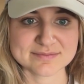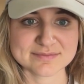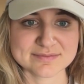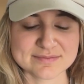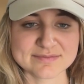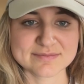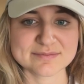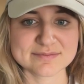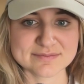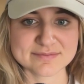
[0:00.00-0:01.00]

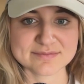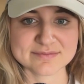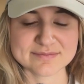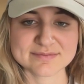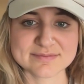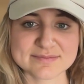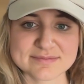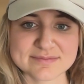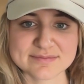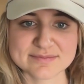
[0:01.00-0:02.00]

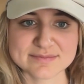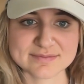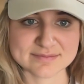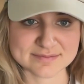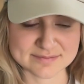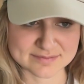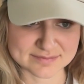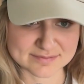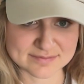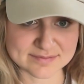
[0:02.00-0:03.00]

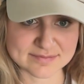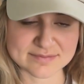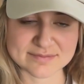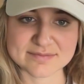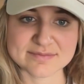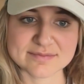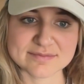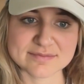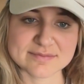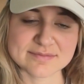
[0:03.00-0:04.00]

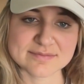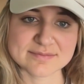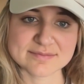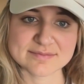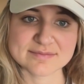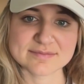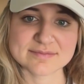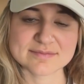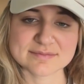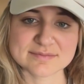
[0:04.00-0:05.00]

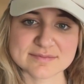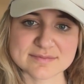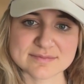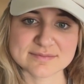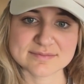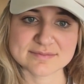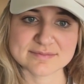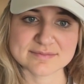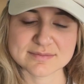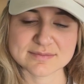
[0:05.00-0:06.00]

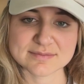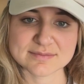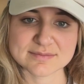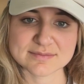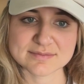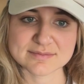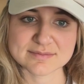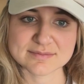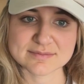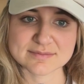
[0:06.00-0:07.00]

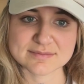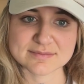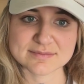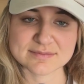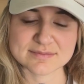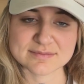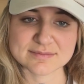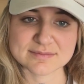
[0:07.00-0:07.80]
No words are spoken by the person on screen.